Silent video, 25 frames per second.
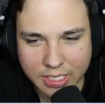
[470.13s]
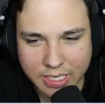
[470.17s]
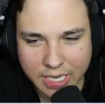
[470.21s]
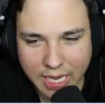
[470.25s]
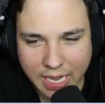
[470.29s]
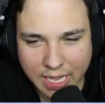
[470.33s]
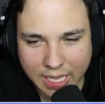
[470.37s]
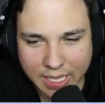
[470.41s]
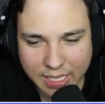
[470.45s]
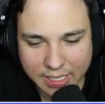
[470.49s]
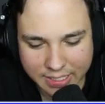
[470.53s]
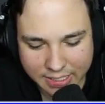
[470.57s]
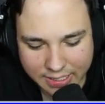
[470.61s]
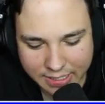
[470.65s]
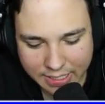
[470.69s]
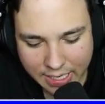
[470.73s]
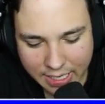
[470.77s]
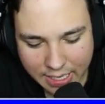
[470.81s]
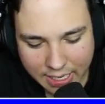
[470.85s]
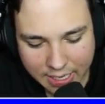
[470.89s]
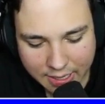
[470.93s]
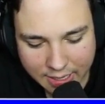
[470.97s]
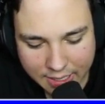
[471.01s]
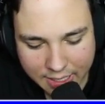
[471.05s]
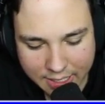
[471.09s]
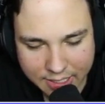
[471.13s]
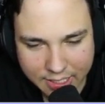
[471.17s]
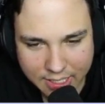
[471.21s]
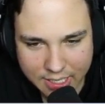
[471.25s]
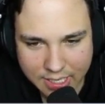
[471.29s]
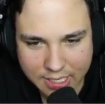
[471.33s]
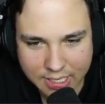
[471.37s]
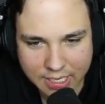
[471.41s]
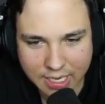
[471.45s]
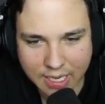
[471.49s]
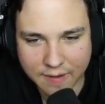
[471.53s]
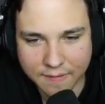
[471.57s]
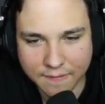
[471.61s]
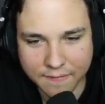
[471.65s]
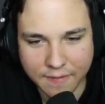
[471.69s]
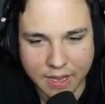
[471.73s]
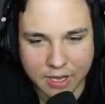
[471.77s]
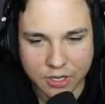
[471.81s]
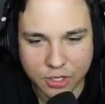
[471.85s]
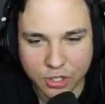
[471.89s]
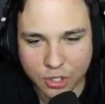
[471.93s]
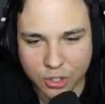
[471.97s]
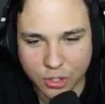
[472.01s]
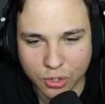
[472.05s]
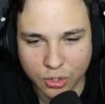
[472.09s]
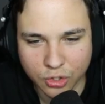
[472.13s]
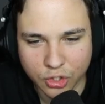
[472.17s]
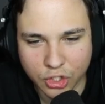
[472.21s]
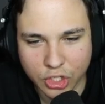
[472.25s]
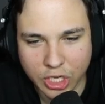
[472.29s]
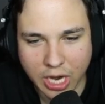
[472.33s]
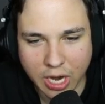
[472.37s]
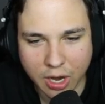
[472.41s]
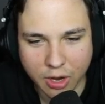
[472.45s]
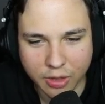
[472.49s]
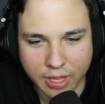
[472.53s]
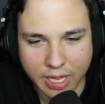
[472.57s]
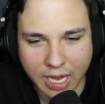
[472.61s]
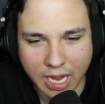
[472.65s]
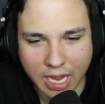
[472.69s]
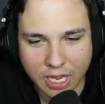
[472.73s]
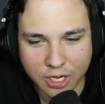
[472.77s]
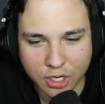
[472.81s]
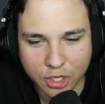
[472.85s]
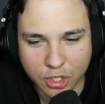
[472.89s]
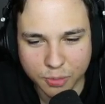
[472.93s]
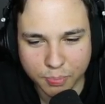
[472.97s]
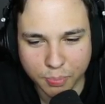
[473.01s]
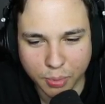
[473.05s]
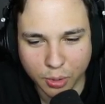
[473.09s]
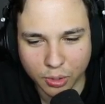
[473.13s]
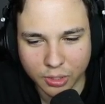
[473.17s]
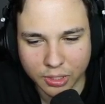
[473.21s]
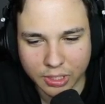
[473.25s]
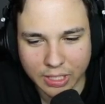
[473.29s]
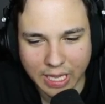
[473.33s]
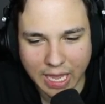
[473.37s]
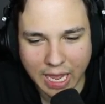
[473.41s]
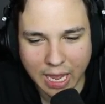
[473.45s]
to take a seat in this conventional chair that I just pulled